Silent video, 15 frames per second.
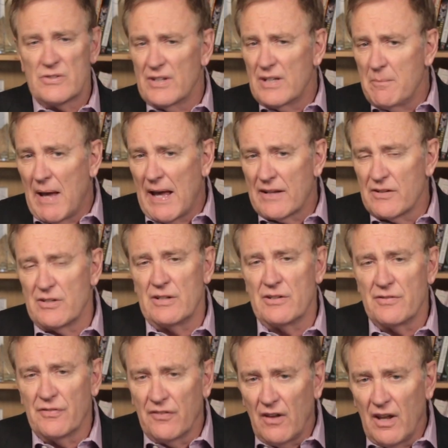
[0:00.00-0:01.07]
city
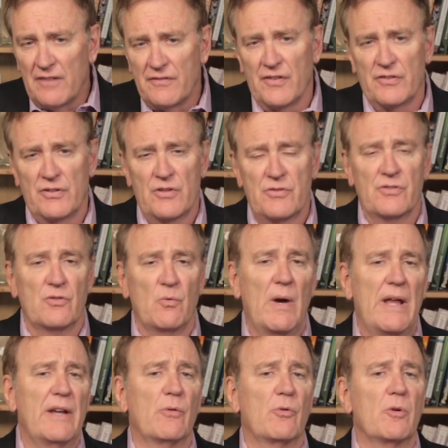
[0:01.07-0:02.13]
magazines flood physicians'
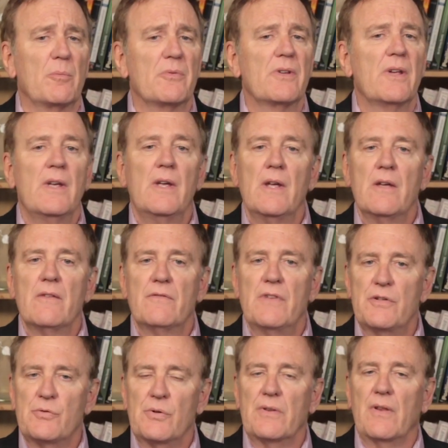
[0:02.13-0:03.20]
waiting rooms
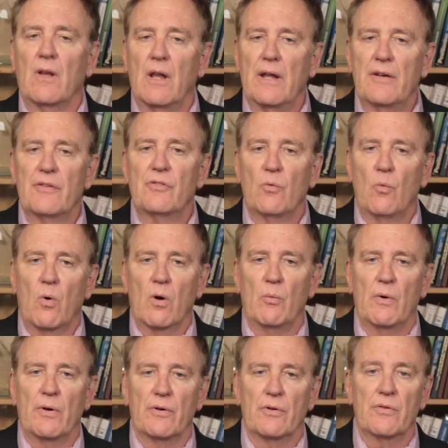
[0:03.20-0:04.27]
featuring the latest award
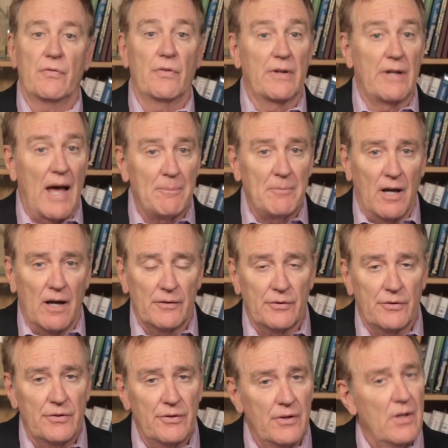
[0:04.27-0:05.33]
winners for top
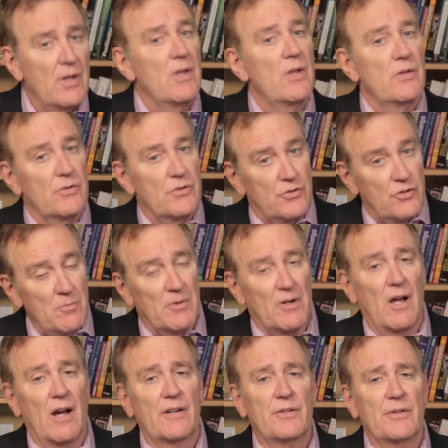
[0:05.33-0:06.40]
doctors, super
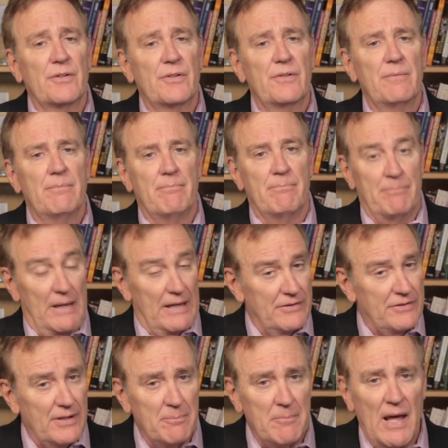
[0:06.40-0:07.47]
doctors,
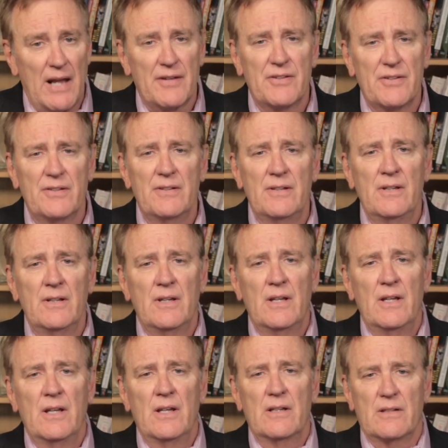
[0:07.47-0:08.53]
best in medicine,
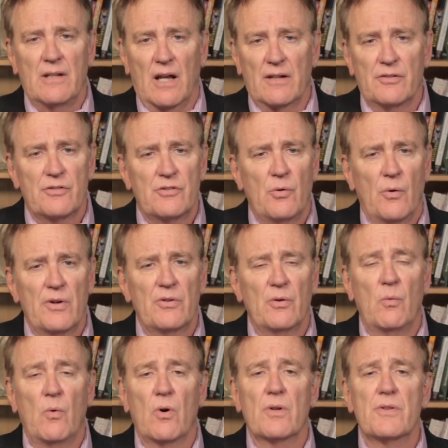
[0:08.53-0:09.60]
doctor's choice
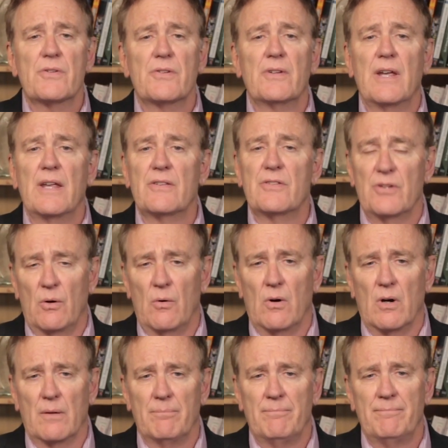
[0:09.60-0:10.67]
awards, and so
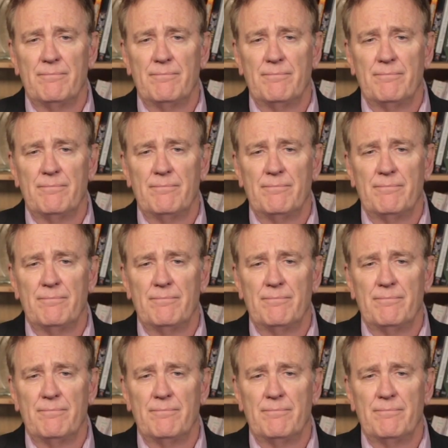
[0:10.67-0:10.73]
on.